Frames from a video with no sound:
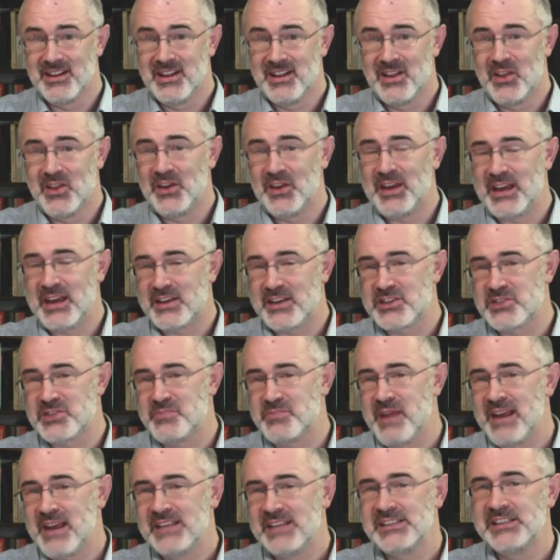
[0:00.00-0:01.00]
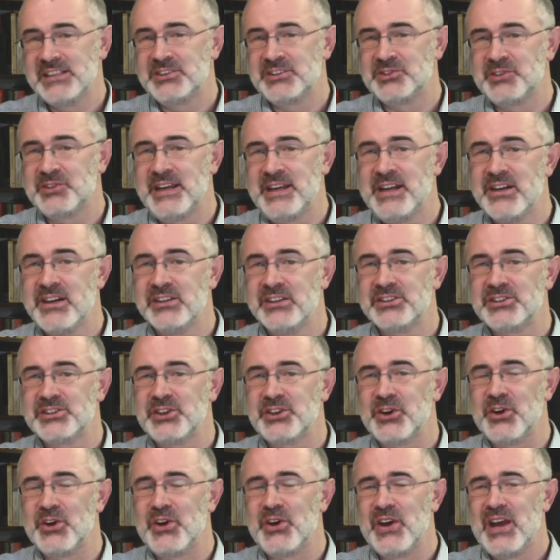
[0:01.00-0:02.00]
that he expects his readers
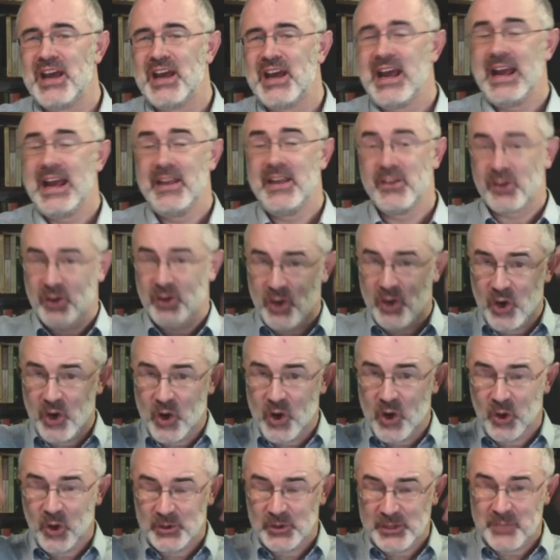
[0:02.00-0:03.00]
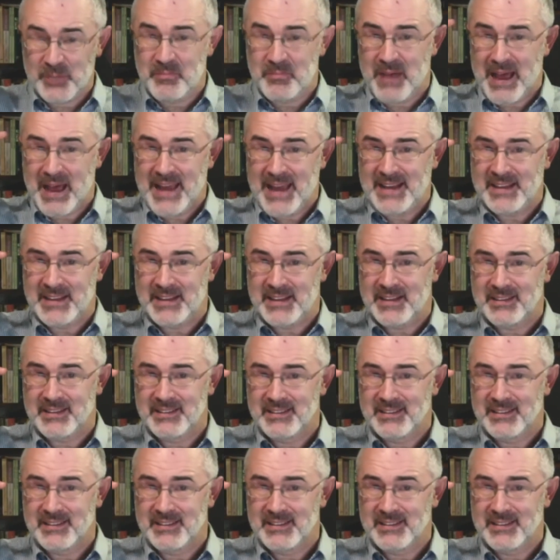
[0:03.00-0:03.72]
to either call to mind